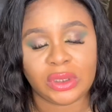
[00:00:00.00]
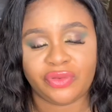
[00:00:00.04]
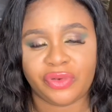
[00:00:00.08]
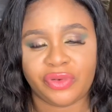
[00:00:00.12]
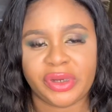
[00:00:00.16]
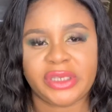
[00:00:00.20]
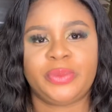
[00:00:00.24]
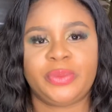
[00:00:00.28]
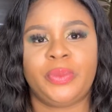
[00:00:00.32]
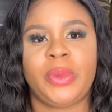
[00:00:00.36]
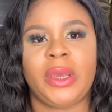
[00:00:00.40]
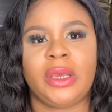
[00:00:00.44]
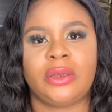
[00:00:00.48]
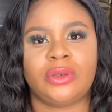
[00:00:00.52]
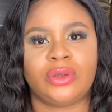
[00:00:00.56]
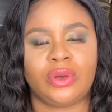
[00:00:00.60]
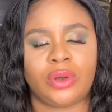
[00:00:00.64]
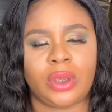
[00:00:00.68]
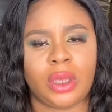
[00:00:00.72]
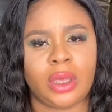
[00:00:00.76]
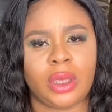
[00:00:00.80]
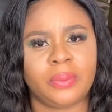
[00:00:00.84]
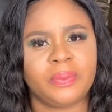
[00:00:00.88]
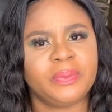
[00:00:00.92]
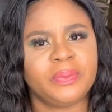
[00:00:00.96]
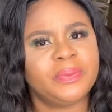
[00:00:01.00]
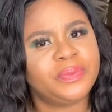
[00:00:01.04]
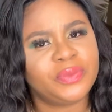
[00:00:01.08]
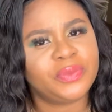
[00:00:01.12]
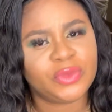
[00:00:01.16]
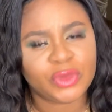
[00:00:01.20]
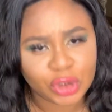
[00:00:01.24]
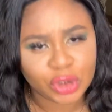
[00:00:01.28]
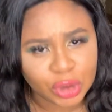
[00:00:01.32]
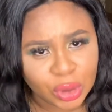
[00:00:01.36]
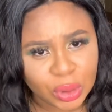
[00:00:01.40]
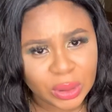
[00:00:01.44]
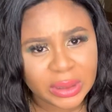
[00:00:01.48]
respect. Okay,
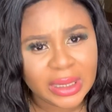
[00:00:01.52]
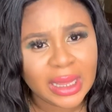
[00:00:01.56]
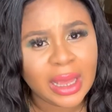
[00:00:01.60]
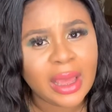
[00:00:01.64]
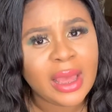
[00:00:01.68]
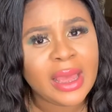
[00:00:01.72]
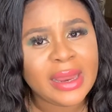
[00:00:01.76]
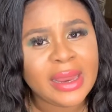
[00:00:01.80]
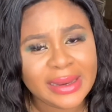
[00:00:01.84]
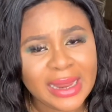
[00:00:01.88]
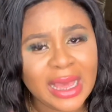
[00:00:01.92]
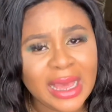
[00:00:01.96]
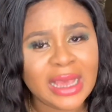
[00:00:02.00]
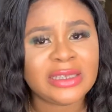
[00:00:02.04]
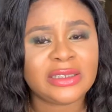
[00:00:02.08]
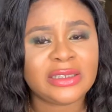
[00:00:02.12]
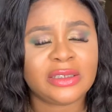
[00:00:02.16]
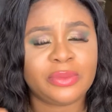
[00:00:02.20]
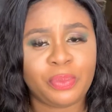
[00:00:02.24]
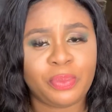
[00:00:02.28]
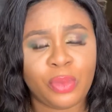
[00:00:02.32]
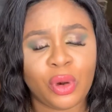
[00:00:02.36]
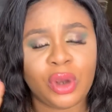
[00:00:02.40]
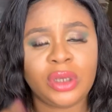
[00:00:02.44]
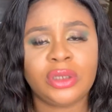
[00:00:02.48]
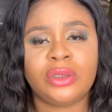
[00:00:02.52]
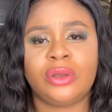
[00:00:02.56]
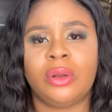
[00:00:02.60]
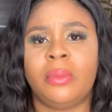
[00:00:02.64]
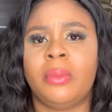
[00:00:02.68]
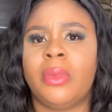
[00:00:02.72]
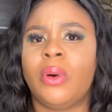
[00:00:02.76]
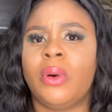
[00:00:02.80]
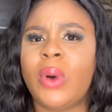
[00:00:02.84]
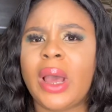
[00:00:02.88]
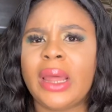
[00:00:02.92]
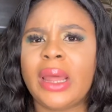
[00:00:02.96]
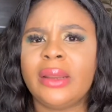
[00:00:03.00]
so that's point
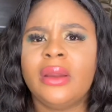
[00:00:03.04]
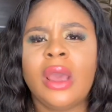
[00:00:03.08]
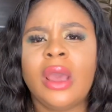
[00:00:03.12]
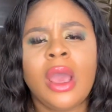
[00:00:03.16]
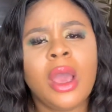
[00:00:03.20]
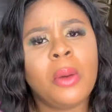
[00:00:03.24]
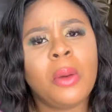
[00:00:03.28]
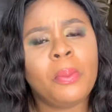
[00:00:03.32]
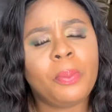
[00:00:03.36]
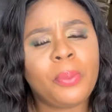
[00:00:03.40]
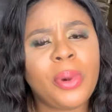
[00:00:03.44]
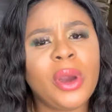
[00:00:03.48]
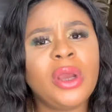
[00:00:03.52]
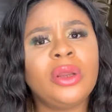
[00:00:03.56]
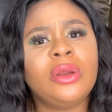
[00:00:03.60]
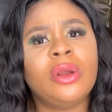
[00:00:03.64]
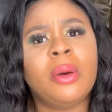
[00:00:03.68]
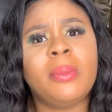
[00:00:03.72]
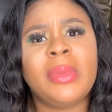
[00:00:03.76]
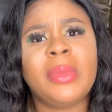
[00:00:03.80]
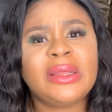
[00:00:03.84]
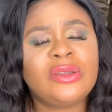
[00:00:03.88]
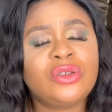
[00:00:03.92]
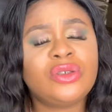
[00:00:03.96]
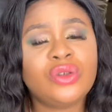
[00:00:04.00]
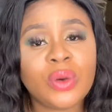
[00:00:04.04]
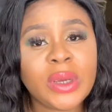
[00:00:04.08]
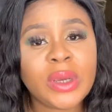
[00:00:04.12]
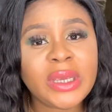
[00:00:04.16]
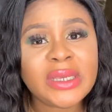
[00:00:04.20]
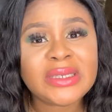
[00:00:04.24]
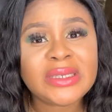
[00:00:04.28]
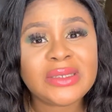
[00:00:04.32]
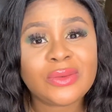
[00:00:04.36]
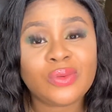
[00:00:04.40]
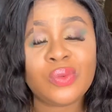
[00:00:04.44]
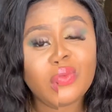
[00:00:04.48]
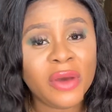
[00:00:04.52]
number one. Point number two
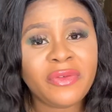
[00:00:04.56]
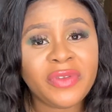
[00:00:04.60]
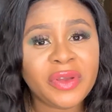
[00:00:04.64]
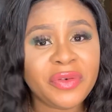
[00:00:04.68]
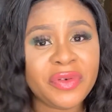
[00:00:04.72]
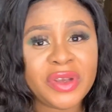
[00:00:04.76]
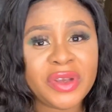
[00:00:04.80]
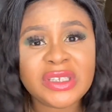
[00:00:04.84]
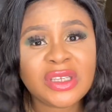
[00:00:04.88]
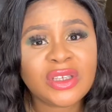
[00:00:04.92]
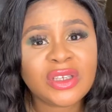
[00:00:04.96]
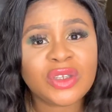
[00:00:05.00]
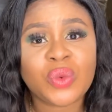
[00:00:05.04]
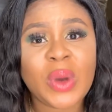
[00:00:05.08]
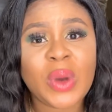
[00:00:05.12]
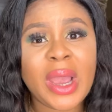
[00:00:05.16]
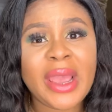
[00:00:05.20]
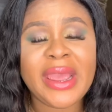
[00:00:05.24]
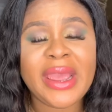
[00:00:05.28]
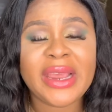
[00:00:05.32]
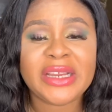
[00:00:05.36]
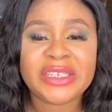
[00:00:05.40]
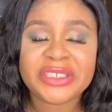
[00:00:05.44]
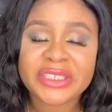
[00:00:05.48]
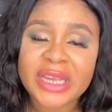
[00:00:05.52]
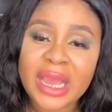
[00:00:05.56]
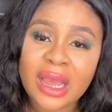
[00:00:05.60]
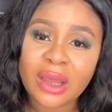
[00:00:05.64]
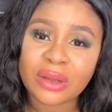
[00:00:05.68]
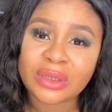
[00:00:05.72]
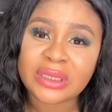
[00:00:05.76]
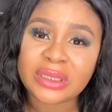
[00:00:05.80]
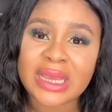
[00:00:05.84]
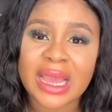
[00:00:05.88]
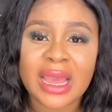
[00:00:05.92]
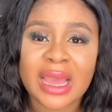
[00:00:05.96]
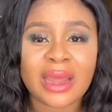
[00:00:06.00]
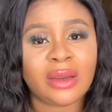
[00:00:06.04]
is, one of the reasons why a
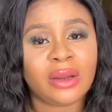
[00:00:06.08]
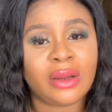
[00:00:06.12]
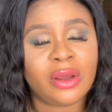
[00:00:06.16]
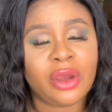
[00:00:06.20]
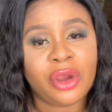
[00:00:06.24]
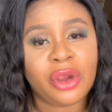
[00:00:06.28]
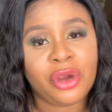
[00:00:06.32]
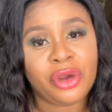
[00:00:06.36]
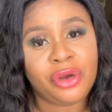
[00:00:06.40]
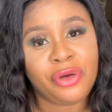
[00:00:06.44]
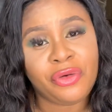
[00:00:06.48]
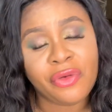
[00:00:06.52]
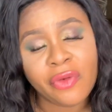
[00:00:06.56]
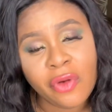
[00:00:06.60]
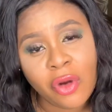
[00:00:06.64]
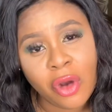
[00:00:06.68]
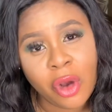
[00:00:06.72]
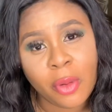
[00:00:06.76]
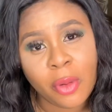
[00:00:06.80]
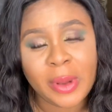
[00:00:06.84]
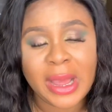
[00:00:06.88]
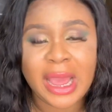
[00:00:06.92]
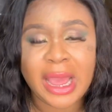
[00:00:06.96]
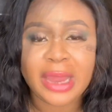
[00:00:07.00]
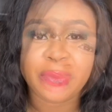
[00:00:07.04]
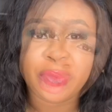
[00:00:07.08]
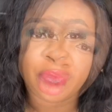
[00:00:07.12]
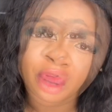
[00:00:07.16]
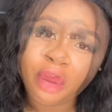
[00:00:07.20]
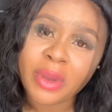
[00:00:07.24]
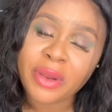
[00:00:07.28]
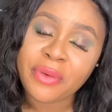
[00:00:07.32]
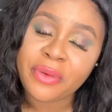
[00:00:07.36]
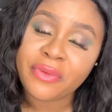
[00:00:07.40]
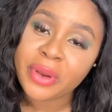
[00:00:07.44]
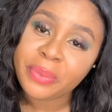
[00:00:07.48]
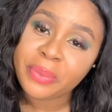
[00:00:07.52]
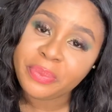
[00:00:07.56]
child can grow up and become
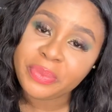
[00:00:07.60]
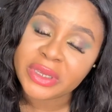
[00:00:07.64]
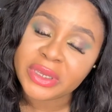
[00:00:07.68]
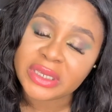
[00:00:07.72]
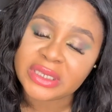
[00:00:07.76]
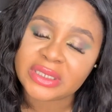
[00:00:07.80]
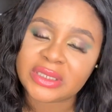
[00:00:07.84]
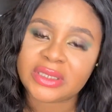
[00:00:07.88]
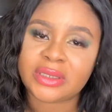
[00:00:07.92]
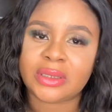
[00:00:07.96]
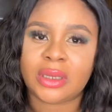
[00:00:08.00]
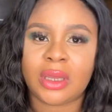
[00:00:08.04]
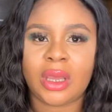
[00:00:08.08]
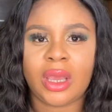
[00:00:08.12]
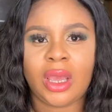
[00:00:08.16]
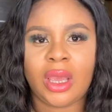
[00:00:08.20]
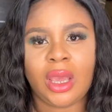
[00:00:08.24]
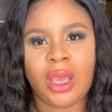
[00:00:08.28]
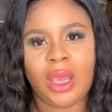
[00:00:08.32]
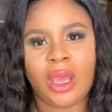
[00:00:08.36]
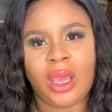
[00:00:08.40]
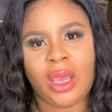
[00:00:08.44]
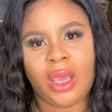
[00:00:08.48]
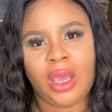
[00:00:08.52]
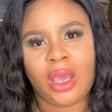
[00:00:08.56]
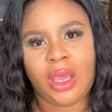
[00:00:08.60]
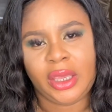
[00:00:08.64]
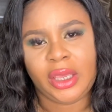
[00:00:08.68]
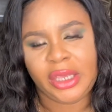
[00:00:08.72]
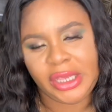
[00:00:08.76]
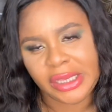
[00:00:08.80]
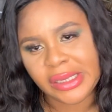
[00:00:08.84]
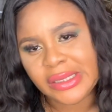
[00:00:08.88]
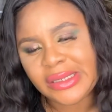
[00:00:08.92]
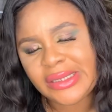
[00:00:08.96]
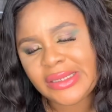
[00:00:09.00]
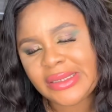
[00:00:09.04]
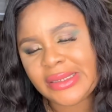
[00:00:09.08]
a rapist
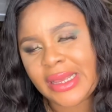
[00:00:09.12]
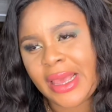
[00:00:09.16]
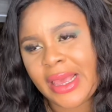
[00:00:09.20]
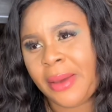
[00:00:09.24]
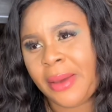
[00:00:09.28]
is